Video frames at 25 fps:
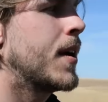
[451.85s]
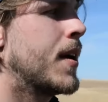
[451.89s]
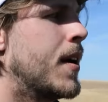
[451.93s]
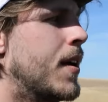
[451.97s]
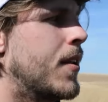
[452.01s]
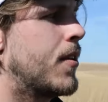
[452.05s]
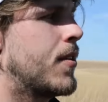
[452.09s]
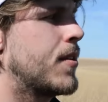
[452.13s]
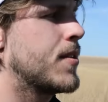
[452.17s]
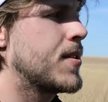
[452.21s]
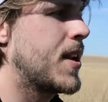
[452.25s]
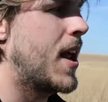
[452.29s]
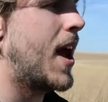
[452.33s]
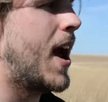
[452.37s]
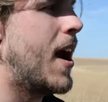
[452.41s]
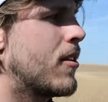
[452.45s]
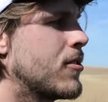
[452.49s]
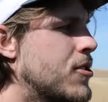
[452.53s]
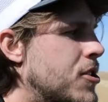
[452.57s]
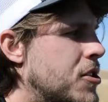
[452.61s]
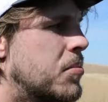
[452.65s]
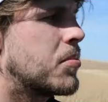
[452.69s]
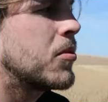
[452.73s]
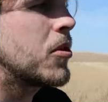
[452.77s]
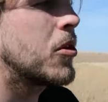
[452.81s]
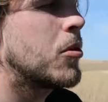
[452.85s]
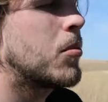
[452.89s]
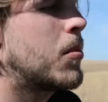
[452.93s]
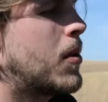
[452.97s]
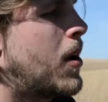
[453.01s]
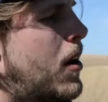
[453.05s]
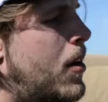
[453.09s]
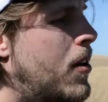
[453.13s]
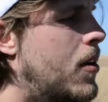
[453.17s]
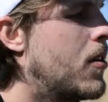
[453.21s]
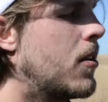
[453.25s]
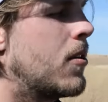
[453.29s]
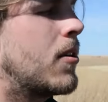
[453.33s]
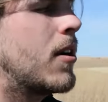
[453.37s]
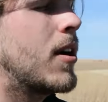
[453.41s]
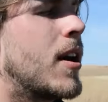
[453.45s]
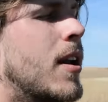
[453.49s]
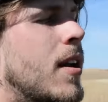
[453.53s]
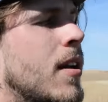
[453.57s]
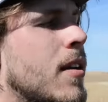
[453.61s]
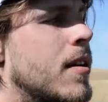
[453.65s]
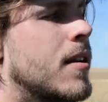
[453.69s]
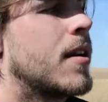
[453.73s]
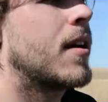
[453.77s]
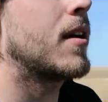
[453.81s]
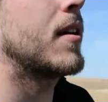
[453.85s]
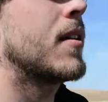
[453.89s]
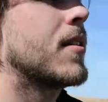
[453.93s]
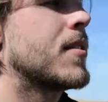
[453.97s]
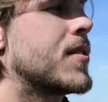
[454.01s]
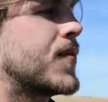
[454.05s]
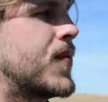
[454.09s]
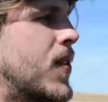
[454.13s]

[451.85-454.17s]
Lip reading: and there was an algae bloom on it already, and it's